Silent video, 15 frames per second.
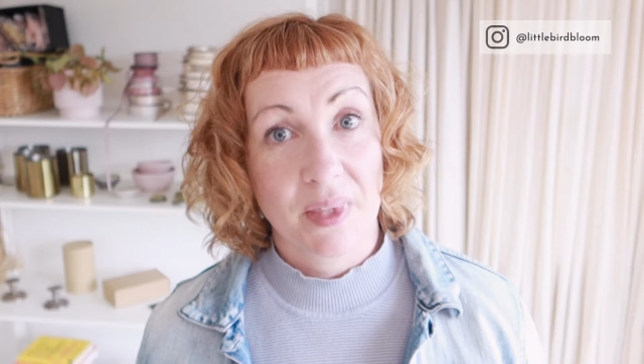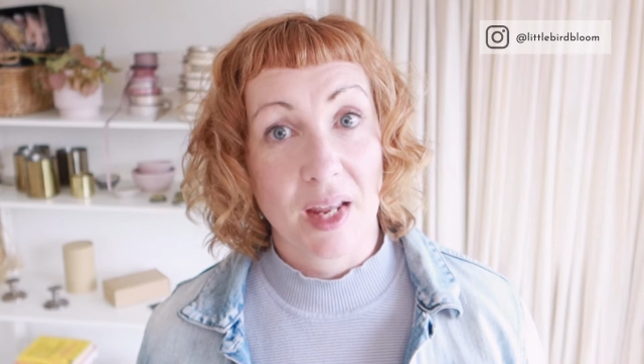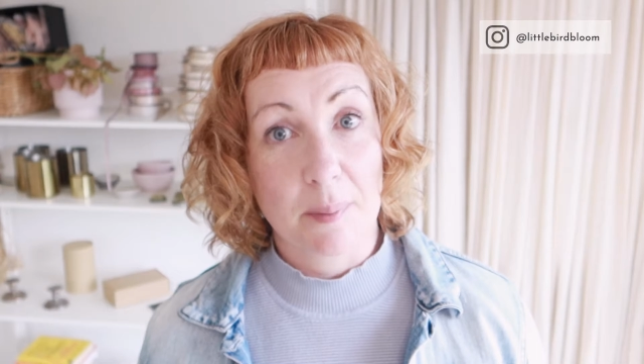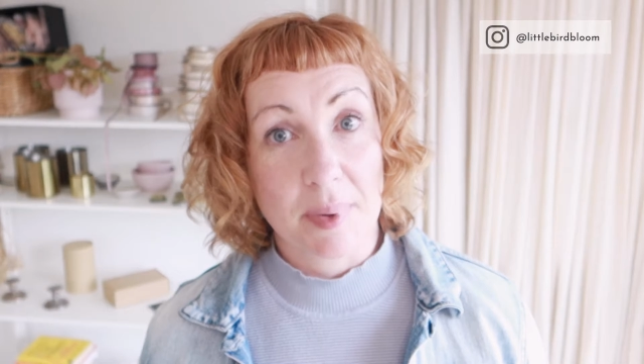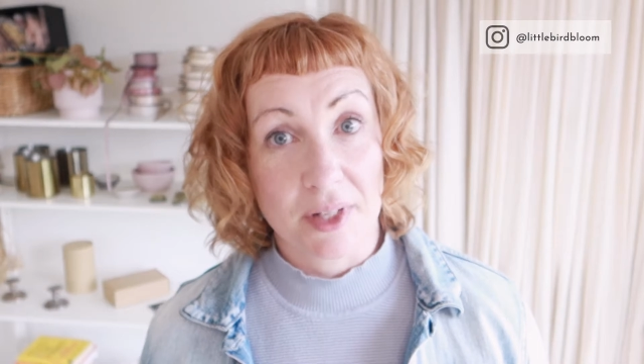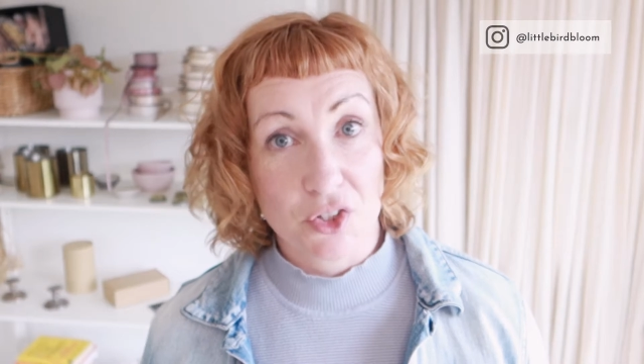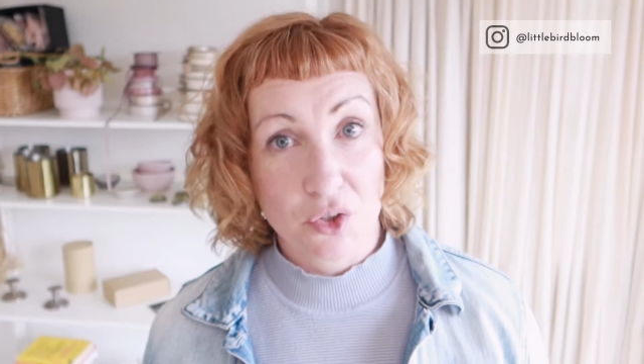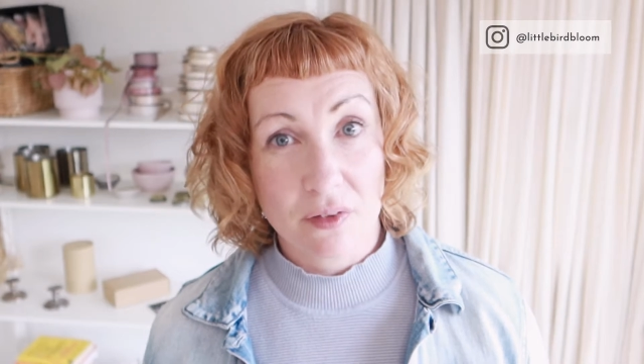a
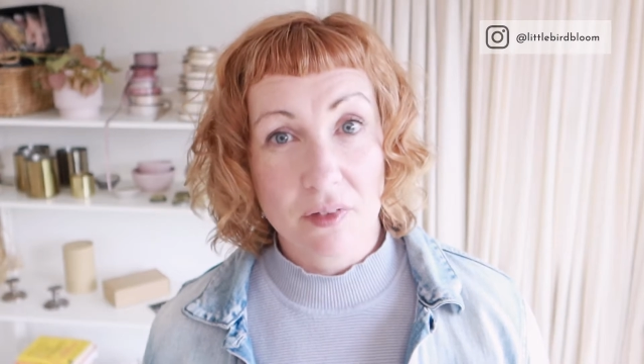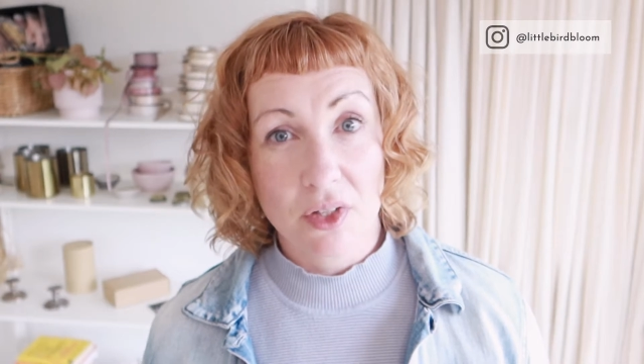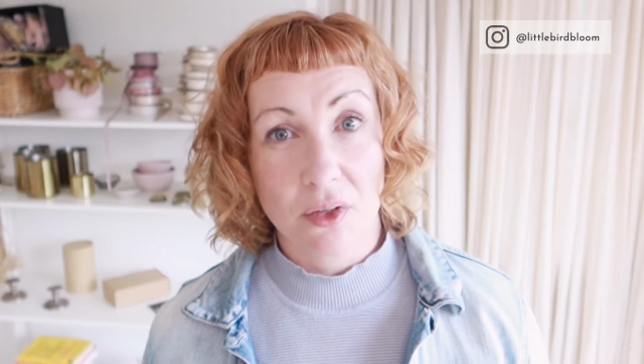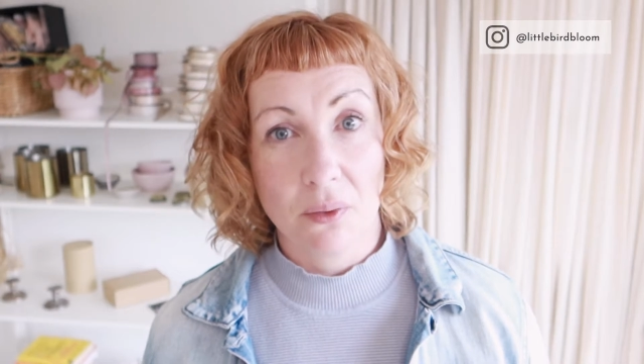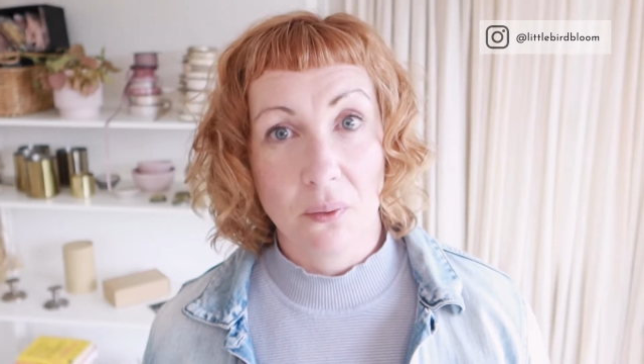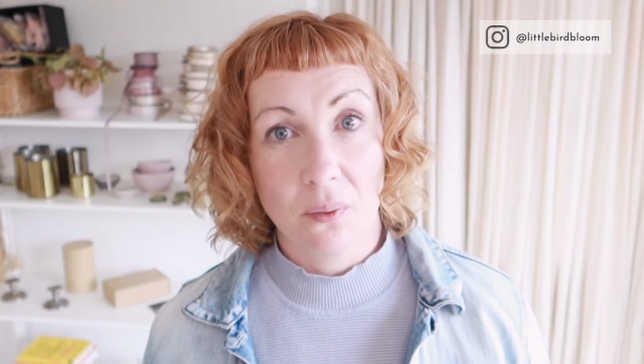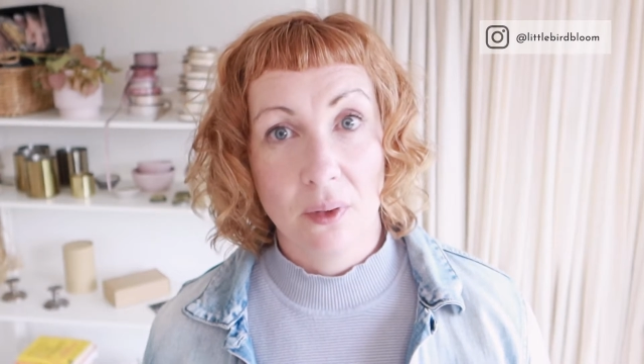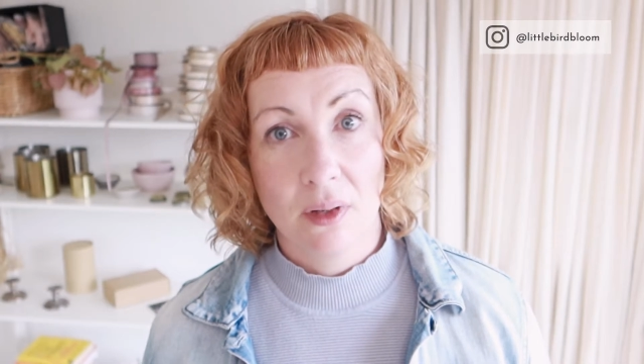picture of
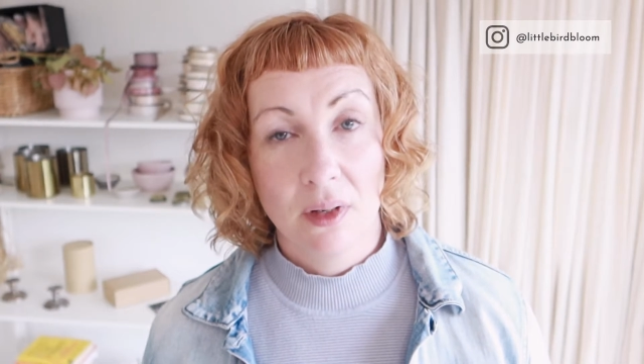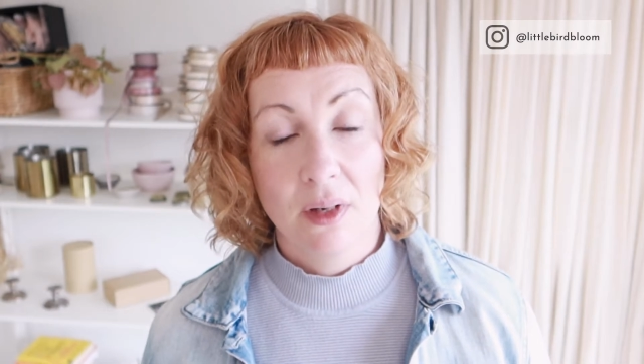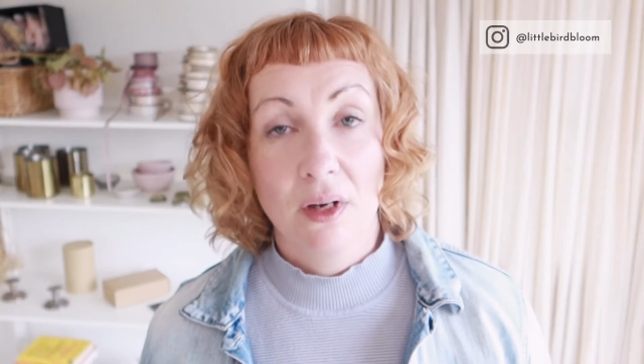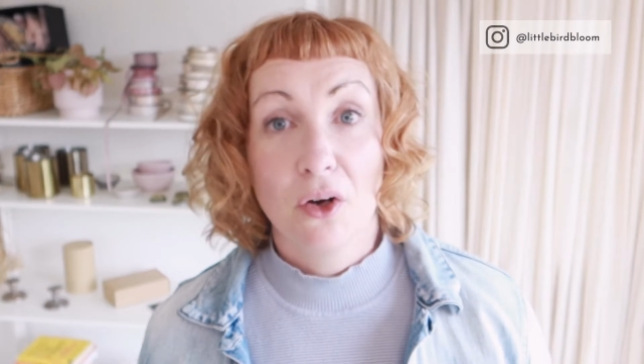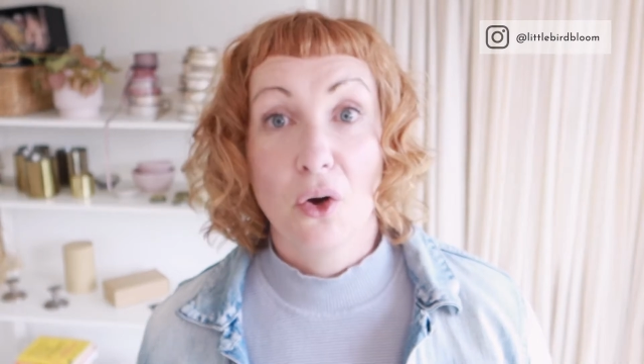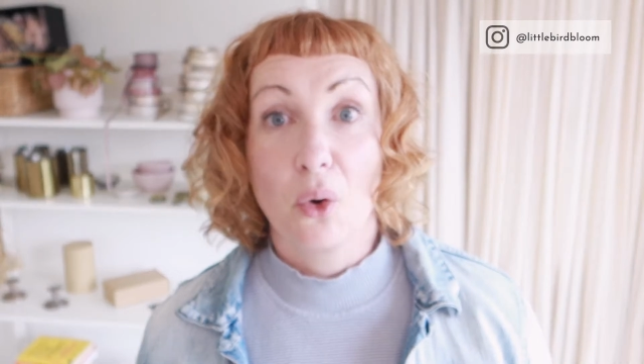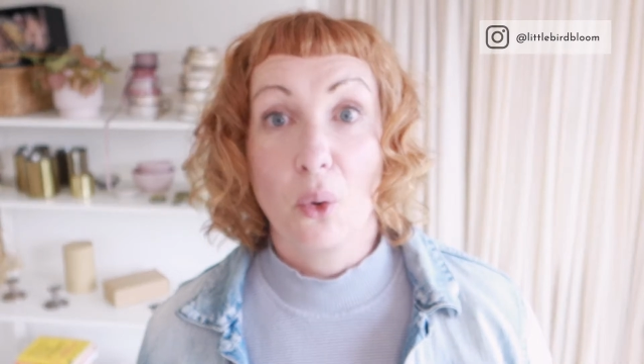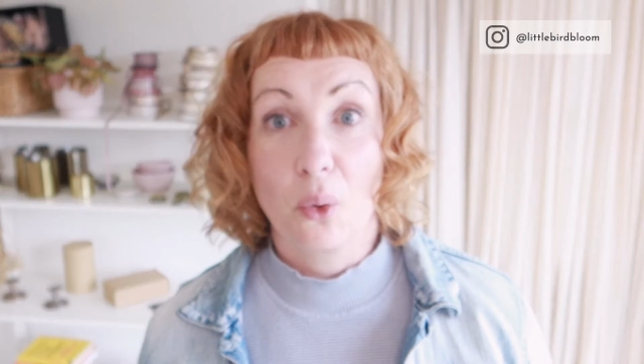you
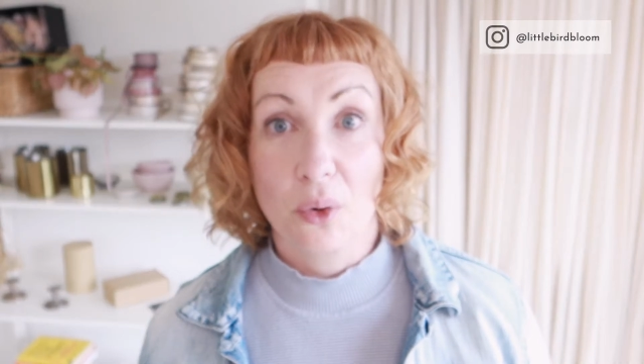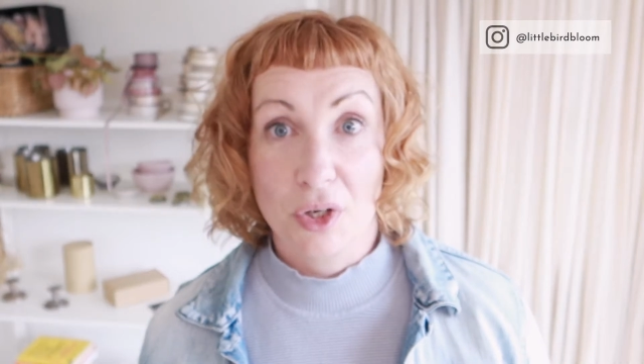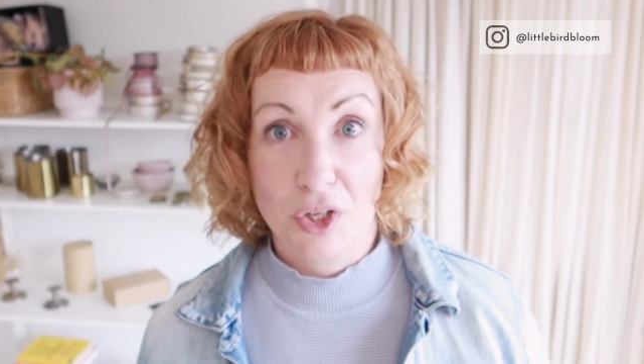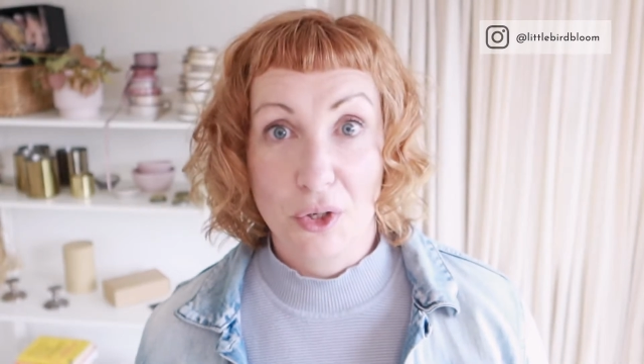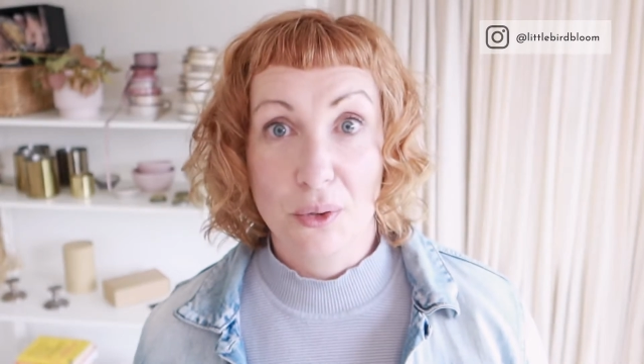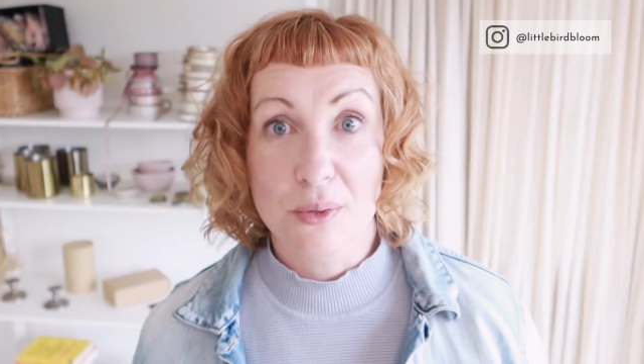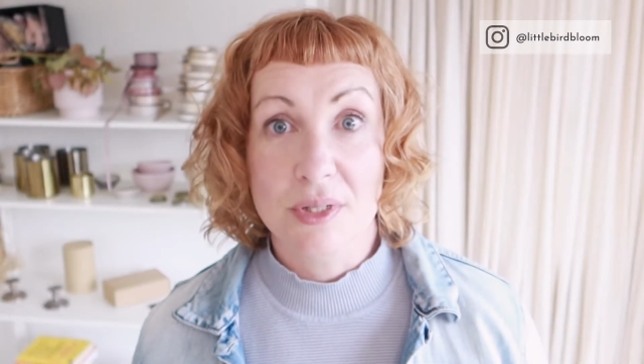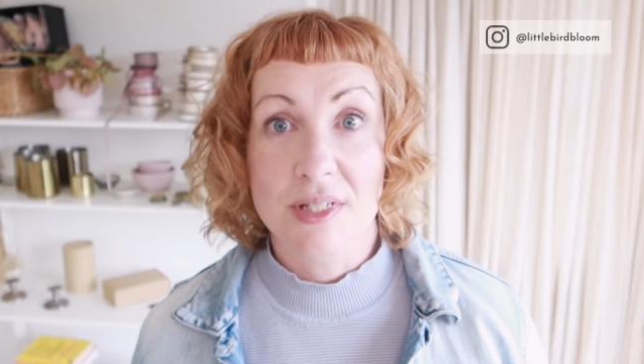or
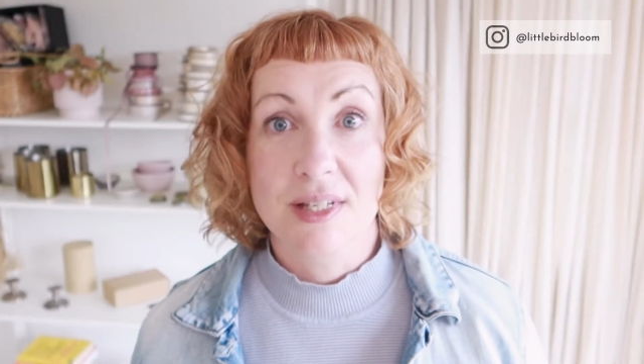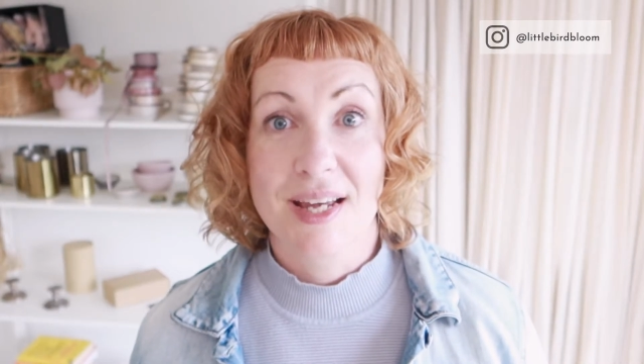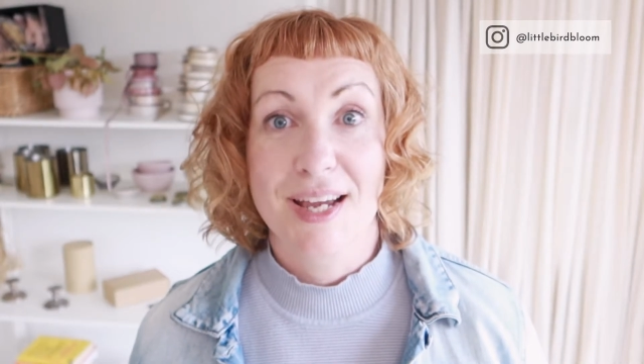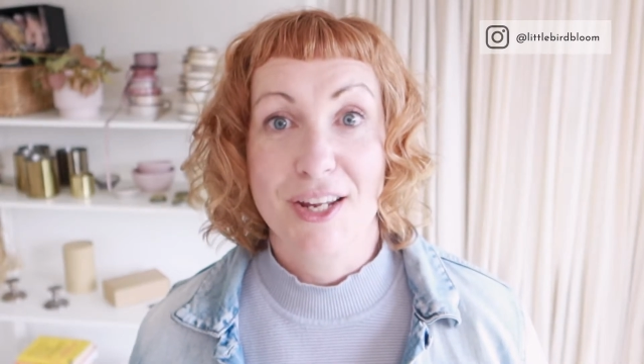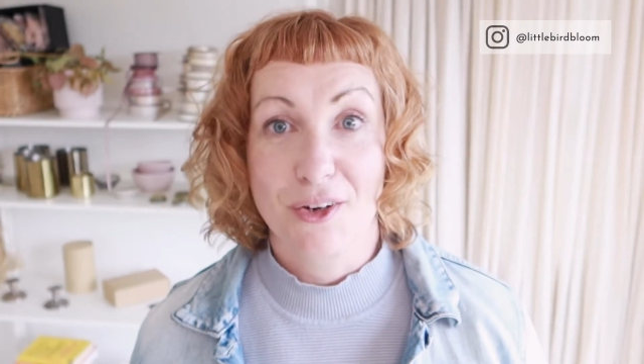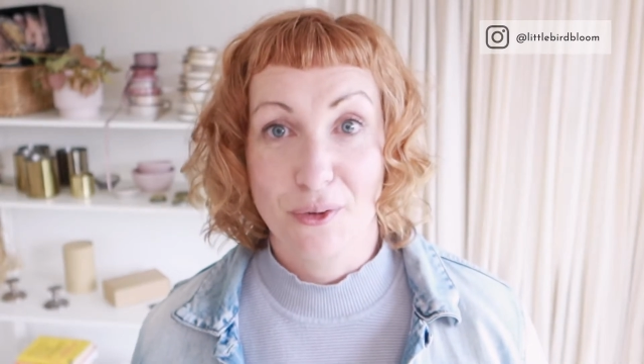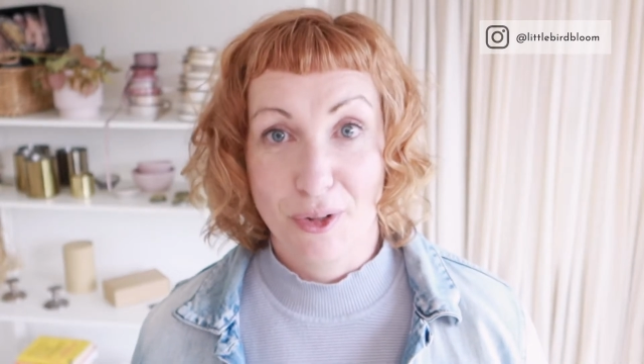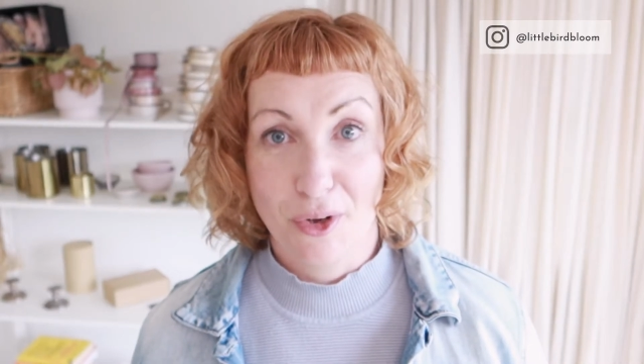use your